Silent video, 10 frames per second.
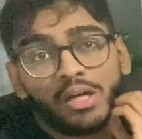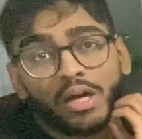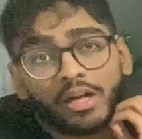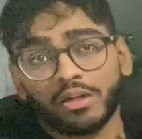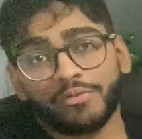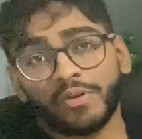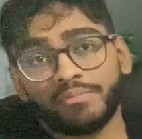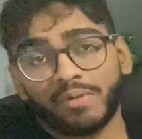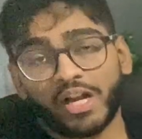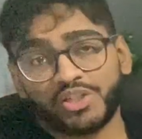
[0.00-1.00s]
I don't know if
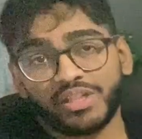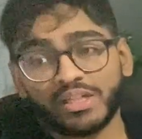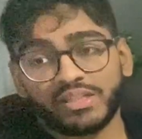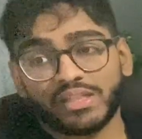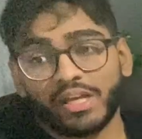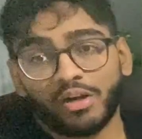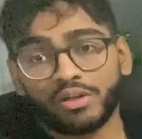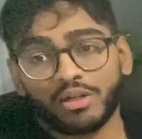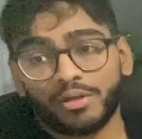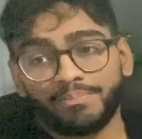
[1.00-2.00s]
I actually did say it or
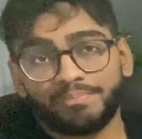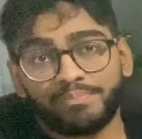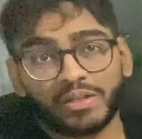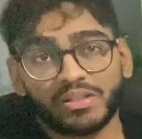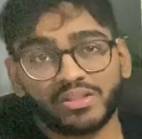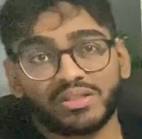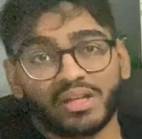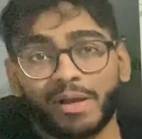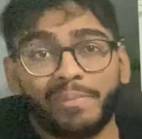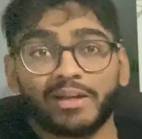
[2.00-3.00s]
not, because
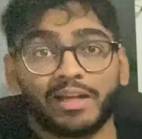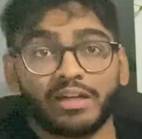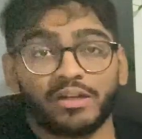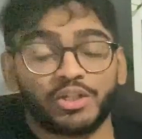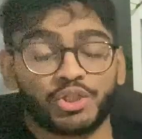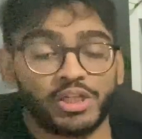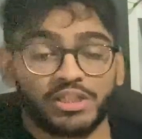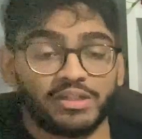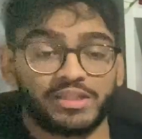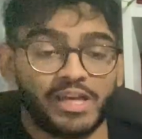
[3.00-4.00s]
I made a shit
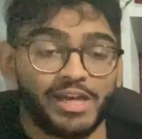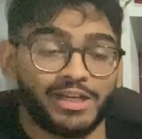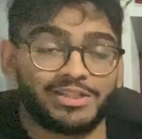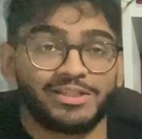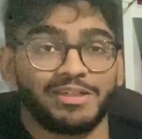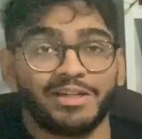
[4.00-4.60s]
ton of takes.